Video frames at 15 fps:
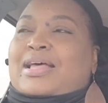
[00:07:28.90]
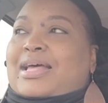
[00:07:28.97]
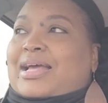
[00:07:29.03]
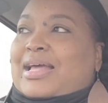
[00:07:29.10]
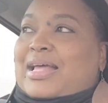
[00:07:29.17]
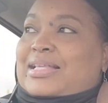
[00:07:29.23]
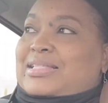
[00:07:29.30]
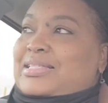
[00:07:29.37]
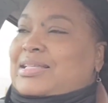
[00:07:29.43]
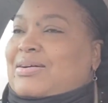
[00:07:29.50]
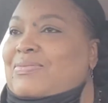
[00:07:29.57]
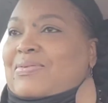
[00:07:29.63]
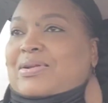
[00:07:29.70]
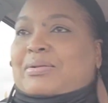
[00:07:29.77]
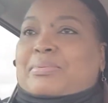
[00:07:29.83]
I got to
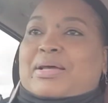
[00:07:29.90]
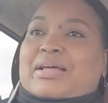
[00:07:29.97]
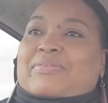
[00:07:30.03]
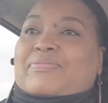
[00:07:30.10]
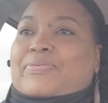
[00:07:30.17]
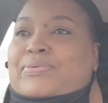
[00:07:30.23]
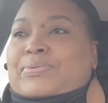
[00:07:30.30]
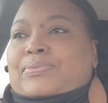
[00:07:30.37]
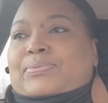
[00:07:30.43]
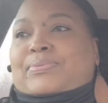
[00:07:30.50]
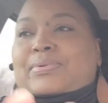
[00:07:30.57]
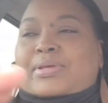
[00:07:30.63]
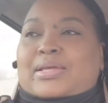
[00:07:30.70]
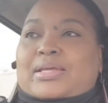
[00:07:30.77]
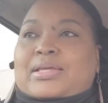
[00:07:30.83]
order my
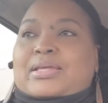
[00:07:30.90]
food.